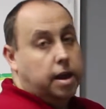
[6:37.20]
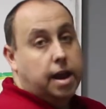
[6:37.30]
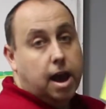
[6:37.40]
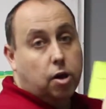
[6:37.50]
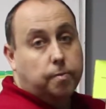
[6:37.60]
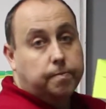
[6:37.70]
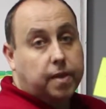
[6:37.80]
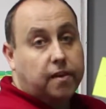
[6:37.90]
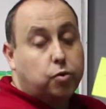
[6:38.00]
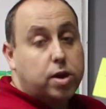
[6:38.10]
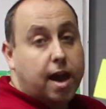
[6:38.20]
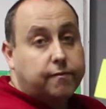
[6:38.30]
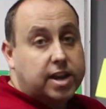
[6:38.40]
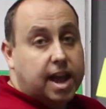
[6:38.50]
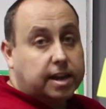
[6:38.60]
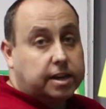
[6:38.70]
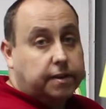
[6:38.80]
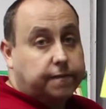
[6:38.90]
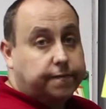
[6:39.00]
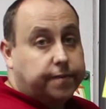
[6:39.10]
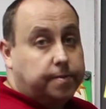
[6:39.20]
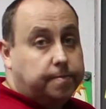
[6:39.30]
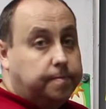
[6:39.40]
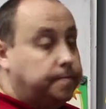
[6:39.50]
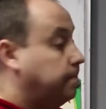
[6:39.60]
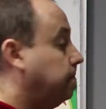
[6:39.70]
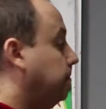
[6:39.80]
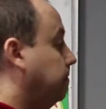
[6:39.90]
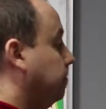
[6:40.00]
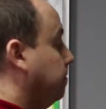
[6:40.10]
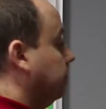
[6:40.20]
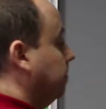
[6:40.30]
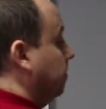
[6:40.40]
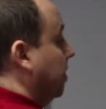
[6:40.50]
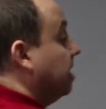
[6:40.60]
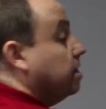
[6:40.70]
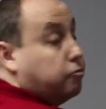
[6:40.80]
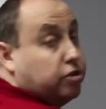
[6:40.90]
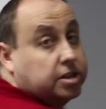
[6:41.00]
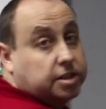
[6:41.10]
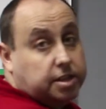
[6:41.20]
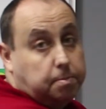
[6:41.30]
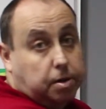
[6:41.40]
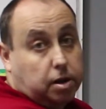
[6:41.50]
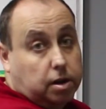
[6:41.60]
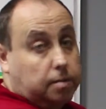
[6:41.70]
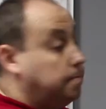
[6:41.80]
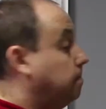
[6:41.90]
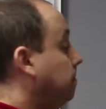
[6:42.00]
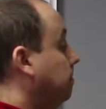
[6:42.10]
Now, if we have a negative in the present simple,